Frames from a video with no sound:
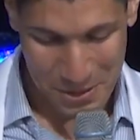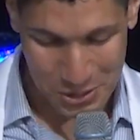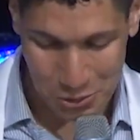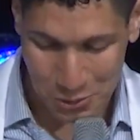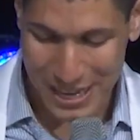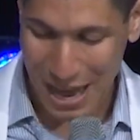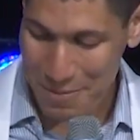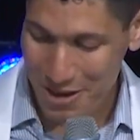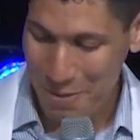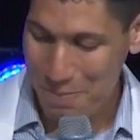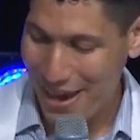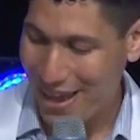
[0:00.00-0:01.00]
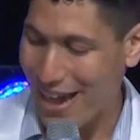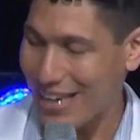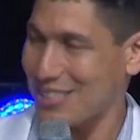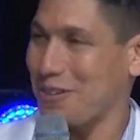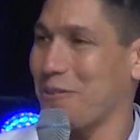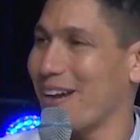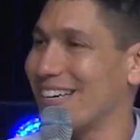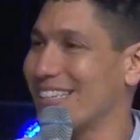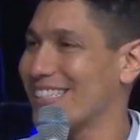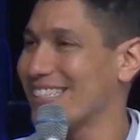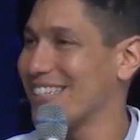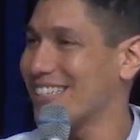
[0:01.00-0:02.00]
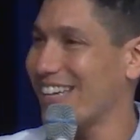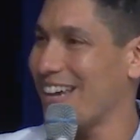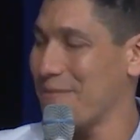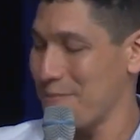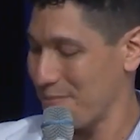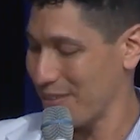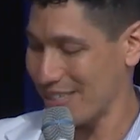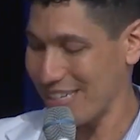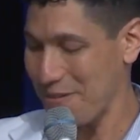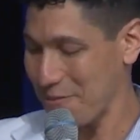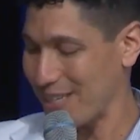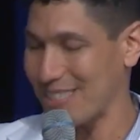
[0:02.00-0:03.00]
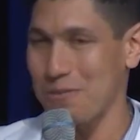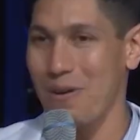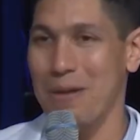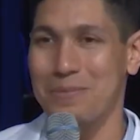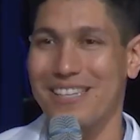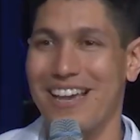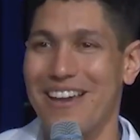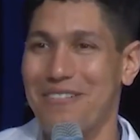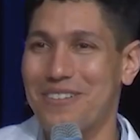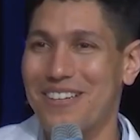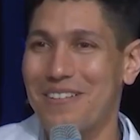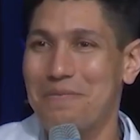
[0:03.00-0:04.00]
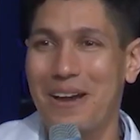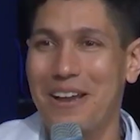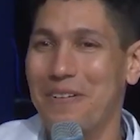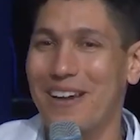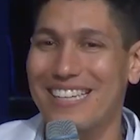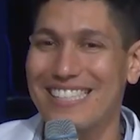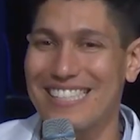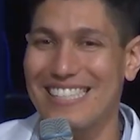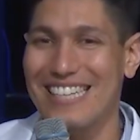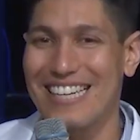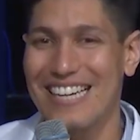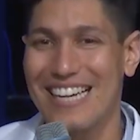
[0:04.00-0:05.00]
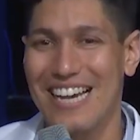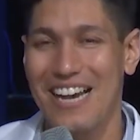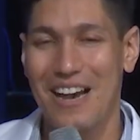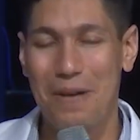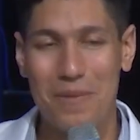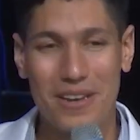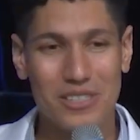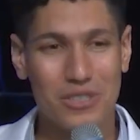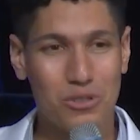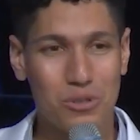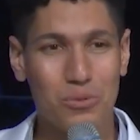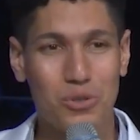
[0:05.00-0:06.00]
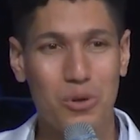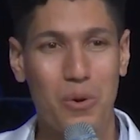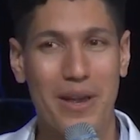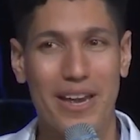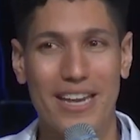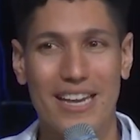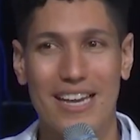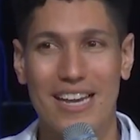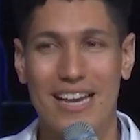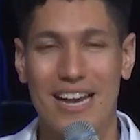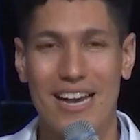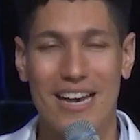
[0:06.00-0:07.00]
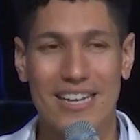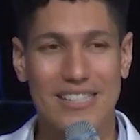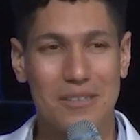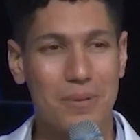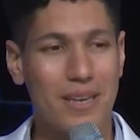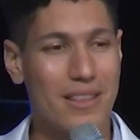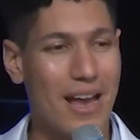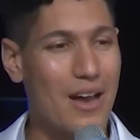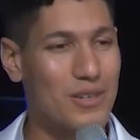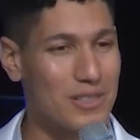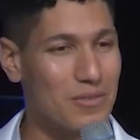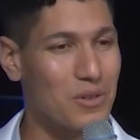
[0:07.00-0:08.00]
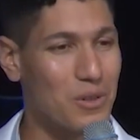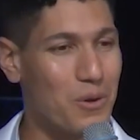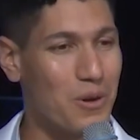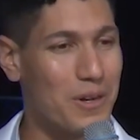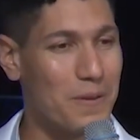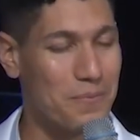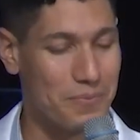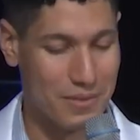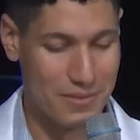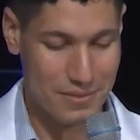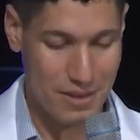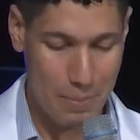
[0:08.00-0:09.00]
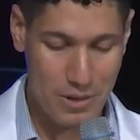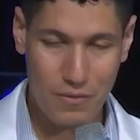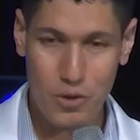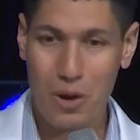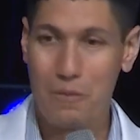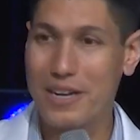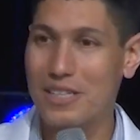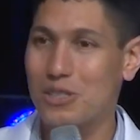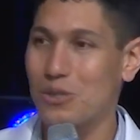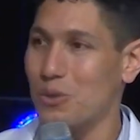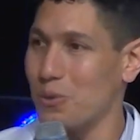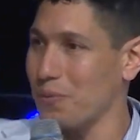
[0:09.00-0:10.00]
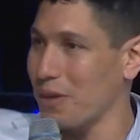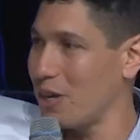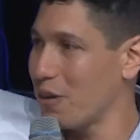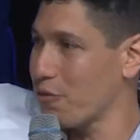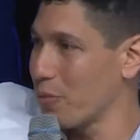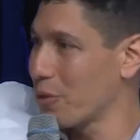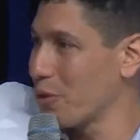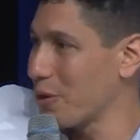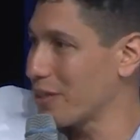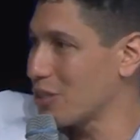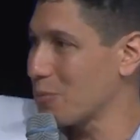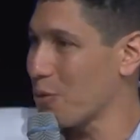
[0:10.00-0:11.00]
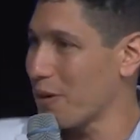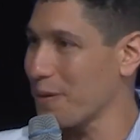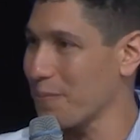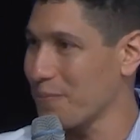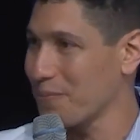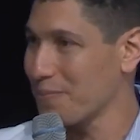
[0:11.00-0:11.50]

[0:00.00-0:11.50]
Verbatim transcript: truly, I'm here by God's grace, the same, the same reason why I'm saved by grace. Um, and it's a true joy uh, to be in the house of the Lord. How many of you are ready to hear from the Lord this morning?